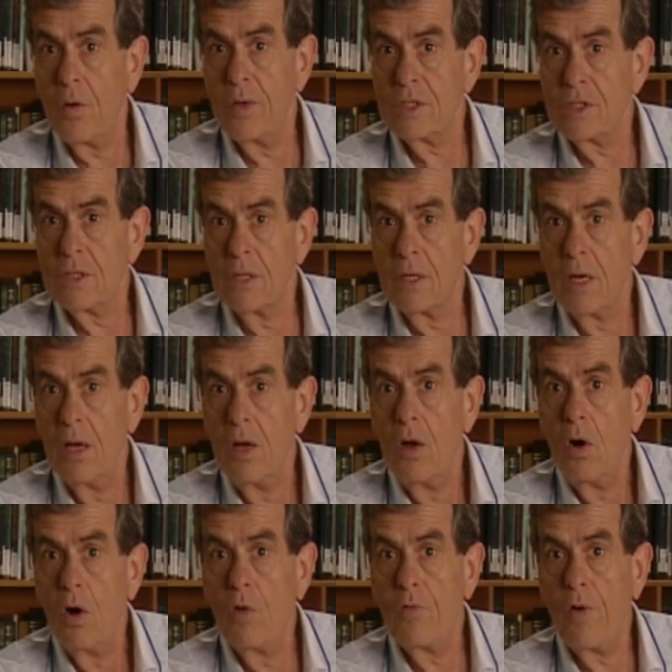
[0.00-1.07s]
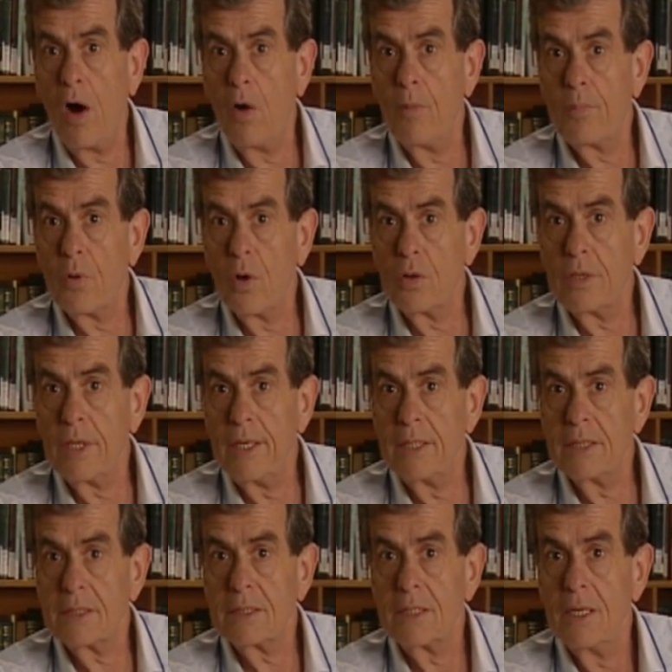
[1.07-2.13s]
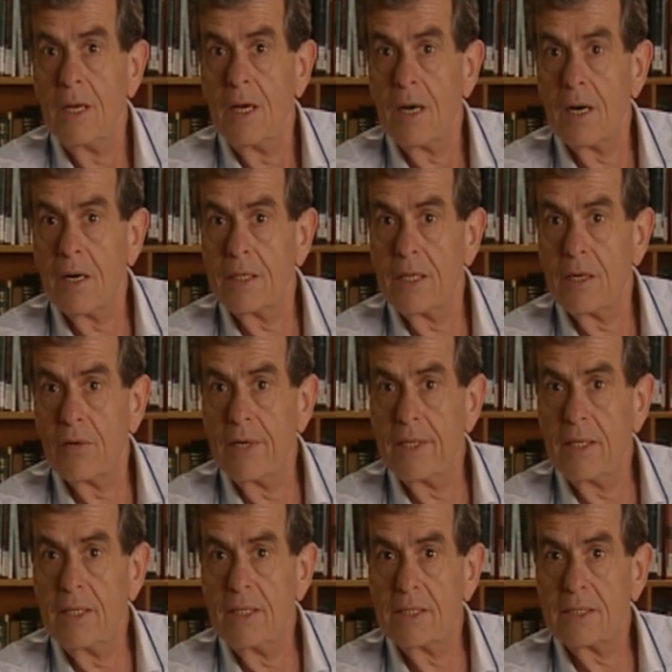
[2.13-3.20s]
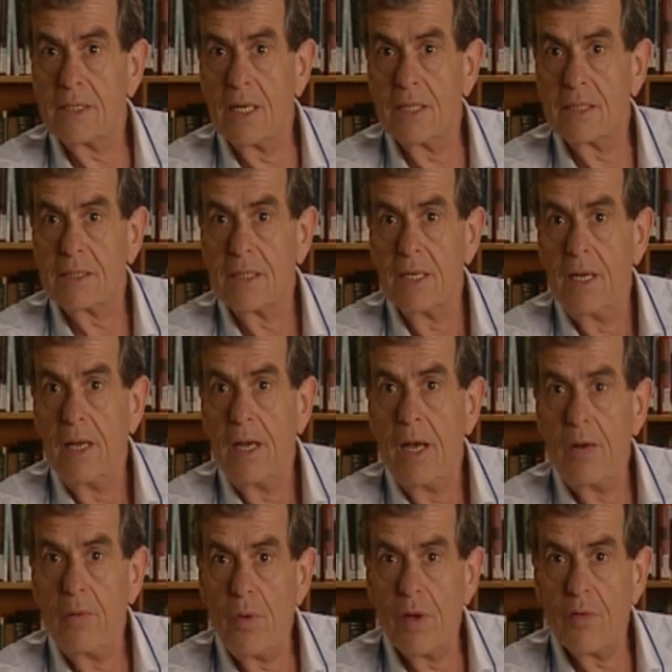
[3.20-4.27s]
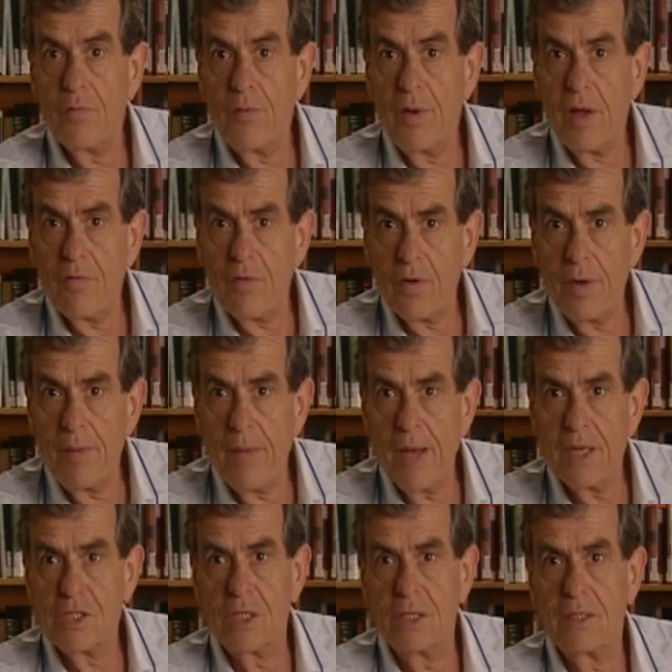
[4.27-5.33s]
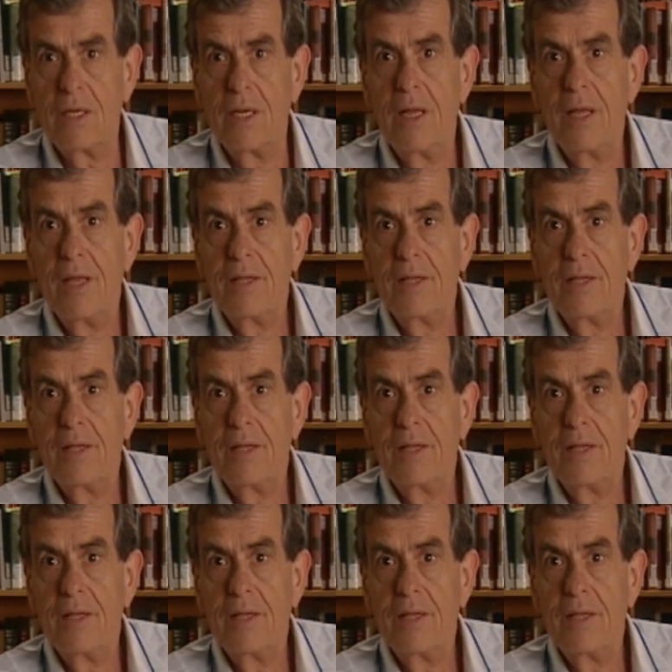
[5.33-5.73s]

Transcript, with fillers: question of how proteins are degraded in cells, and we have never imagined